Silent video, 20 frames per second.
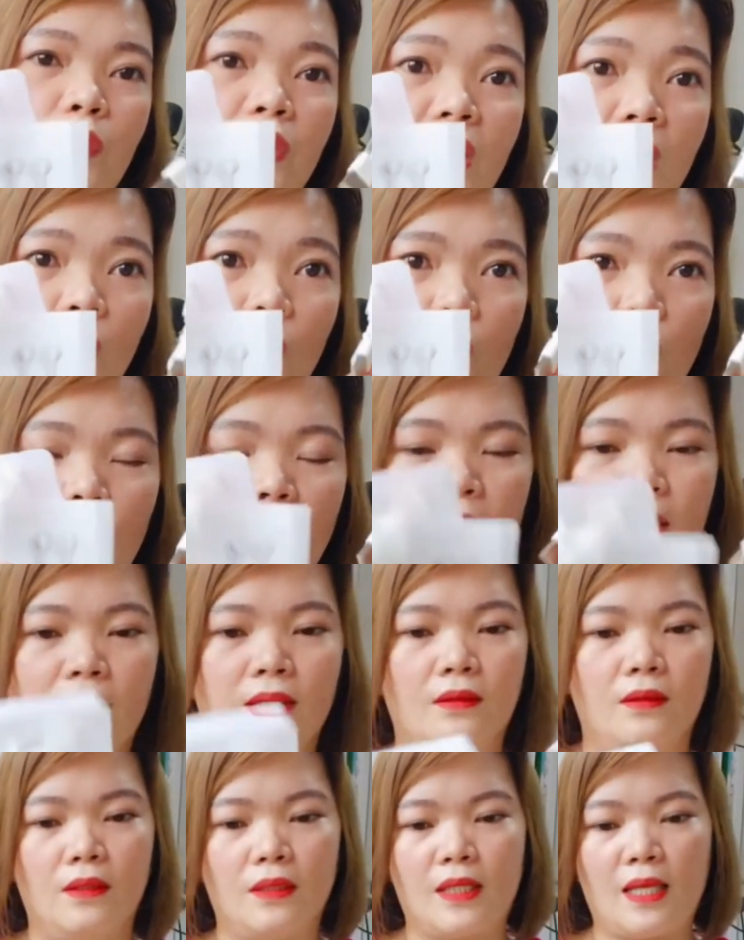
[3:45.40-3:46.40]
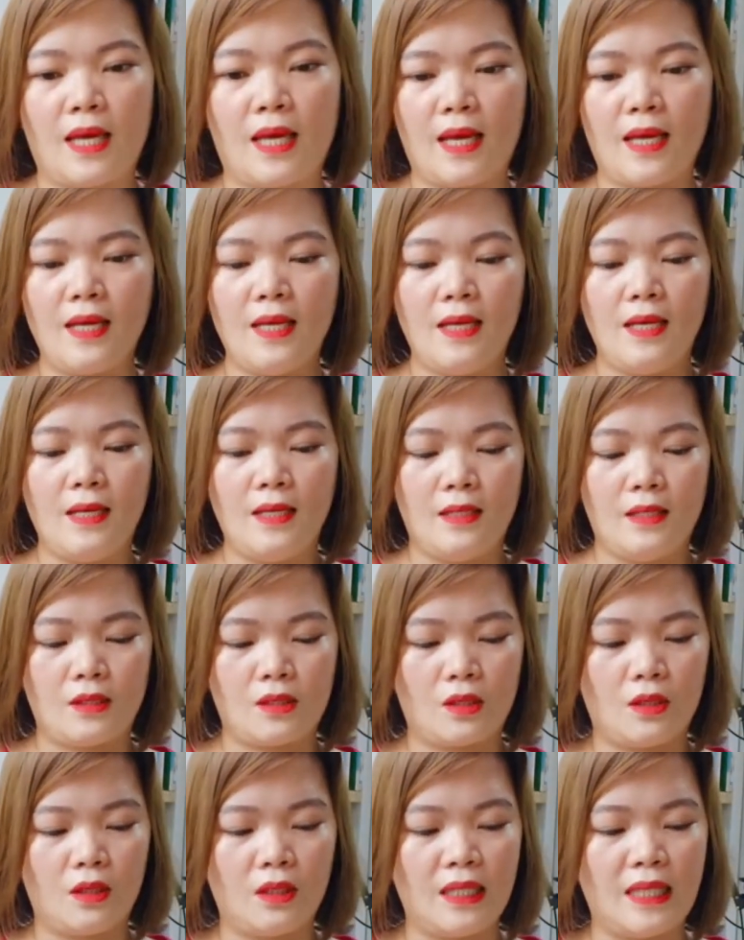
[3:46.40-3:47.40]
cord. Okay,
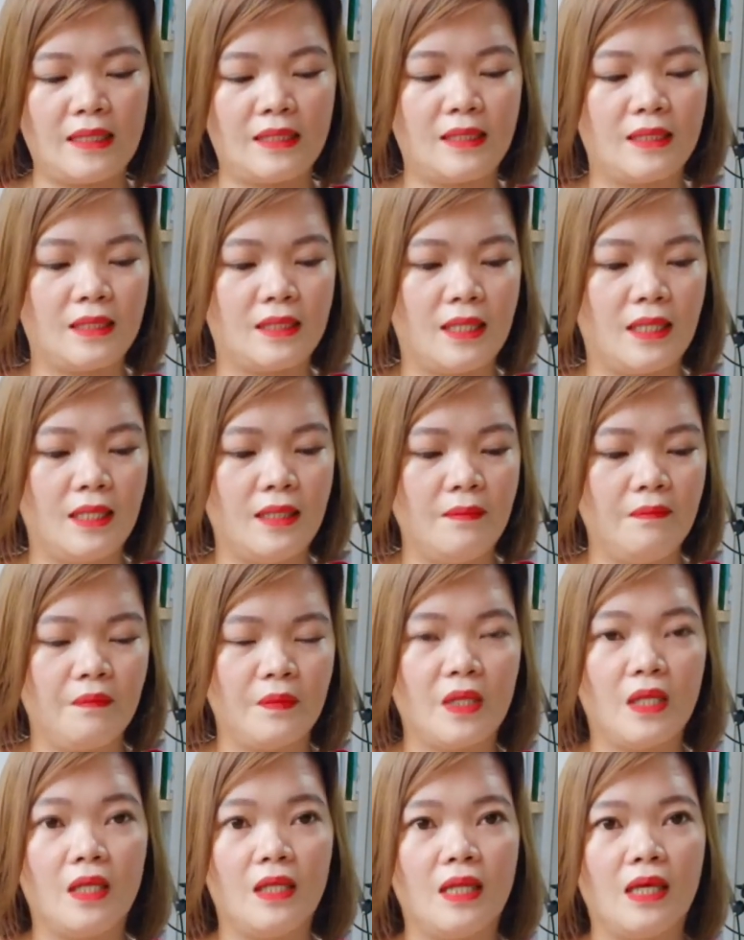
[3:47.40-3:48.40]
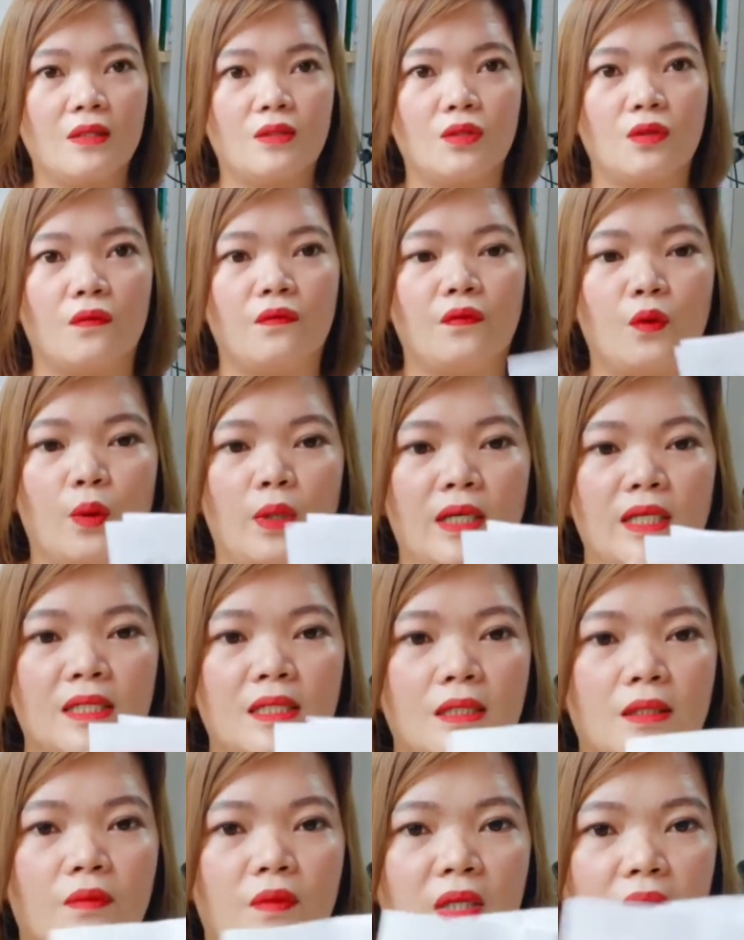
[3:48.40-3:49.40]
so let's see. Let's of course
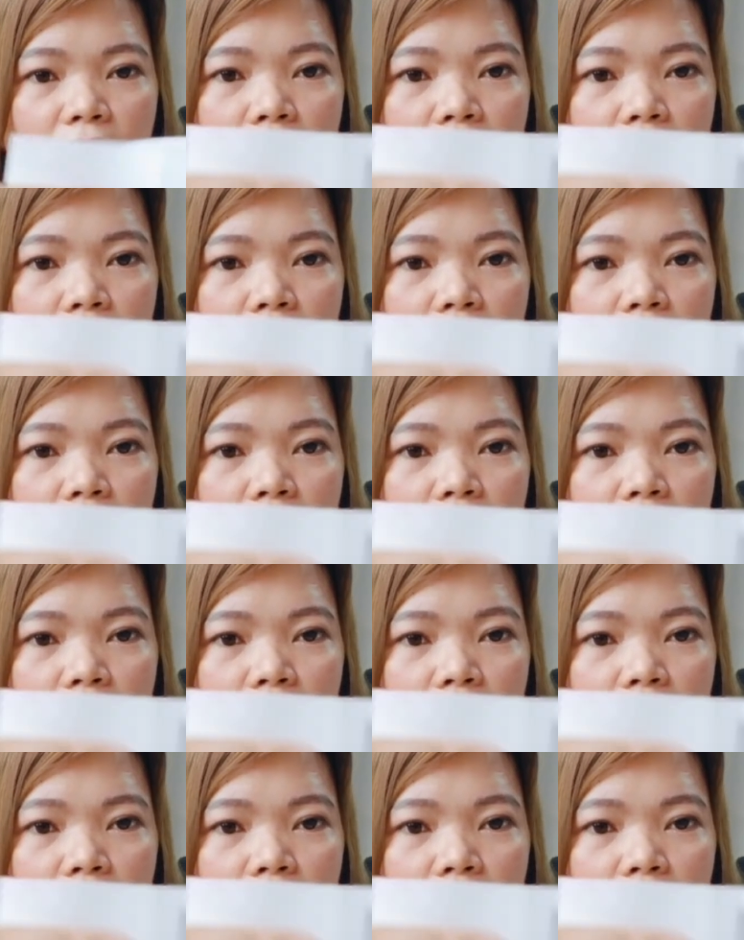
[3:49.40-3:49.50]
read the